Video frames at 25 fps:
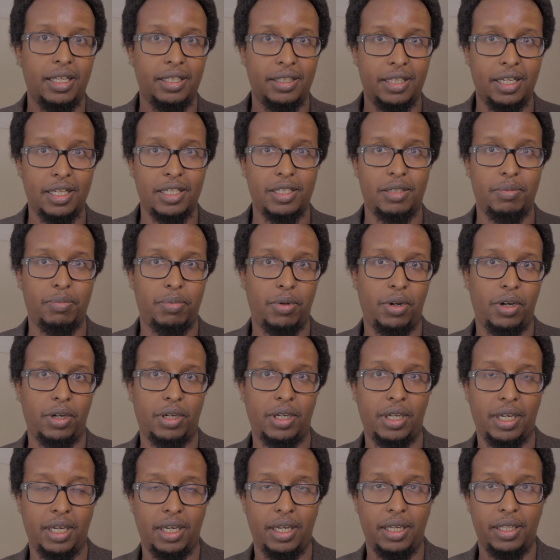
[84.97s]
it does
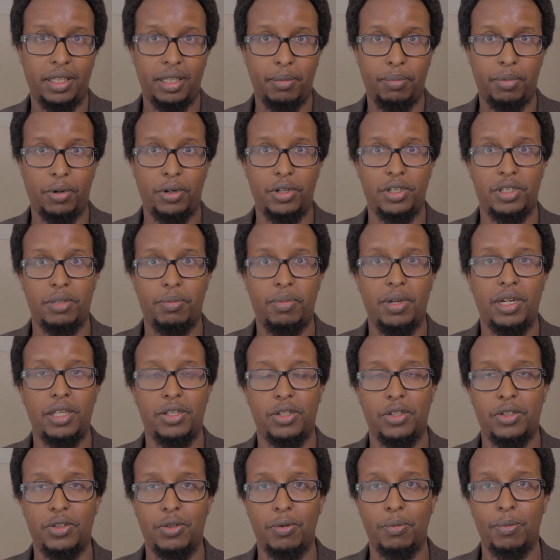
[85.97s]
block the body's
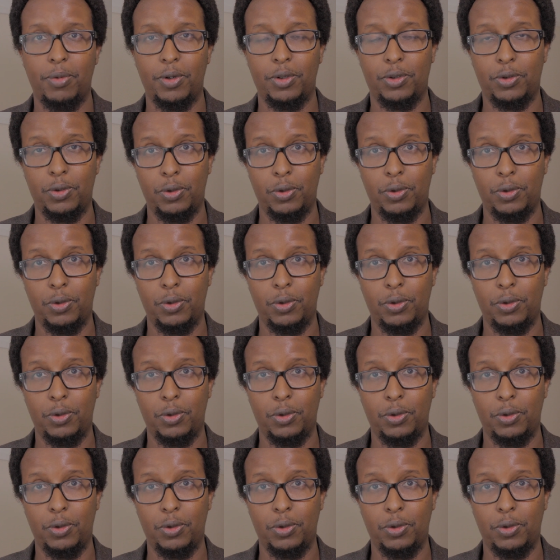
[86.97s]
ability to